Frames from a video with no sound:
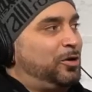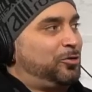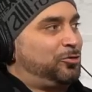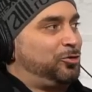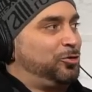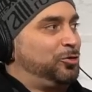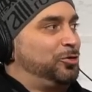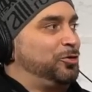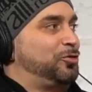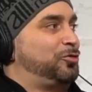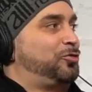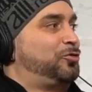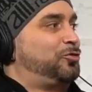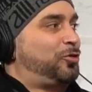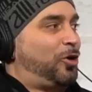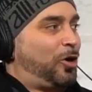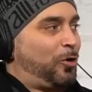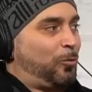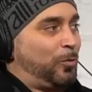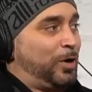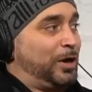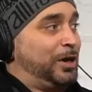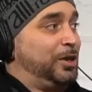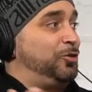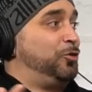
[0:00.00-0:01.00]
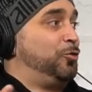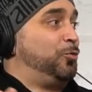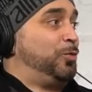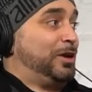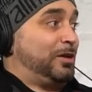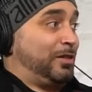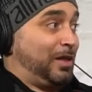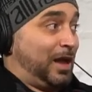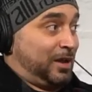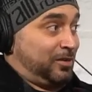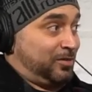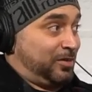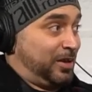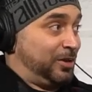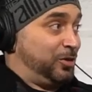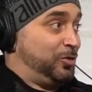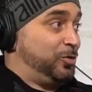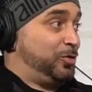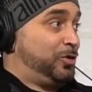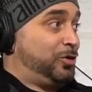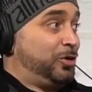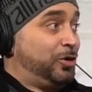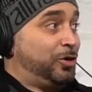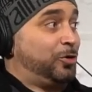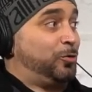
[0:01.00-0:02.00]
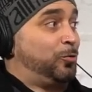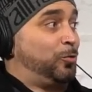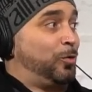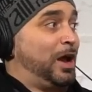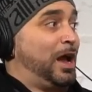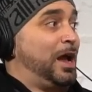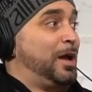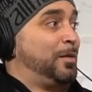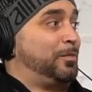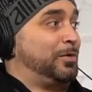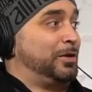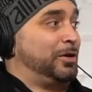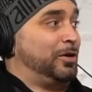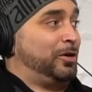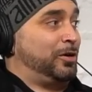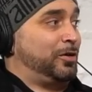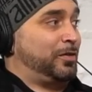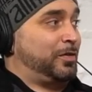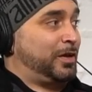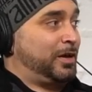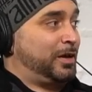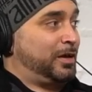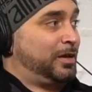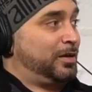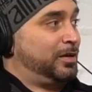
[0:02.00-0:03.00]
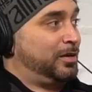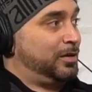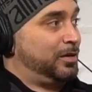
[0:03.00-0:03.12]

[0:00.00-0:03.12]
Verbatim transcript: you to start? When did you realize that you could rap and all that?